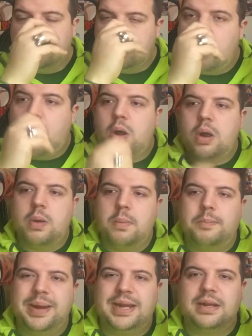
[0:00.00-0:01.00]
Not
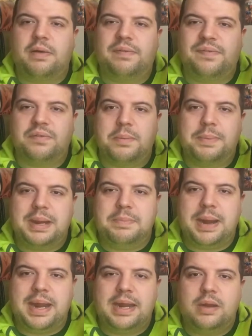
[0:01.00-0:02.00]
big enough for a
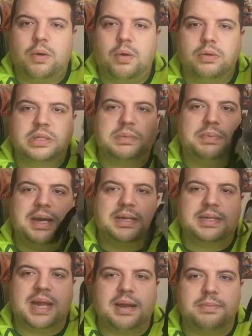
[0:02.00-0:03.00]
BB or split
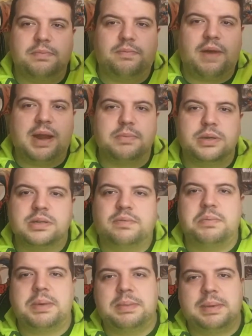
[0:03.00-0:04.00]
set fragments of
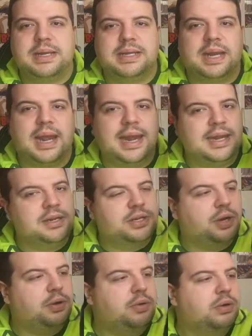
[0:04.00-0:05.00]
a BB to get
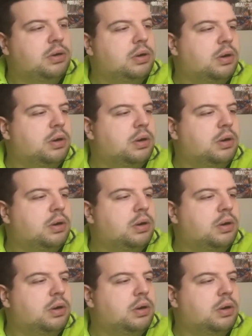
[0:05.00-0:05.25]
into,